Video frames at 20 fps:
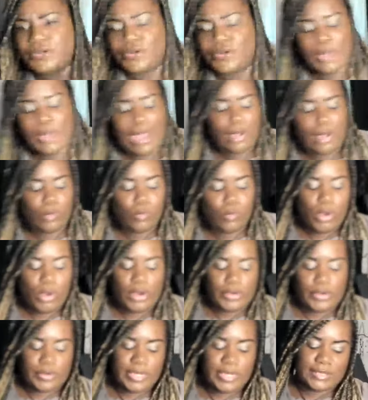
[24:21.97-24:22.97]
around
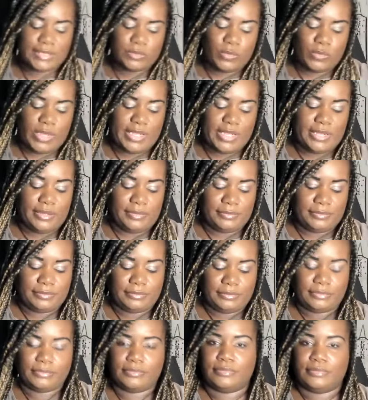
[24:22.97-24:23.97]
water as well.
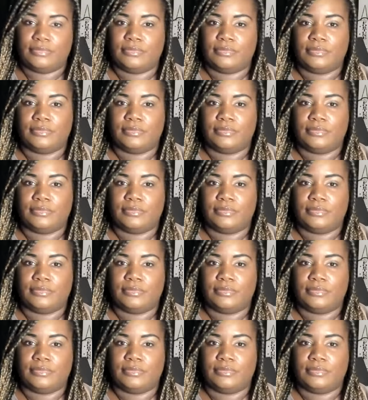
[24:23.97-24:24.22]
Like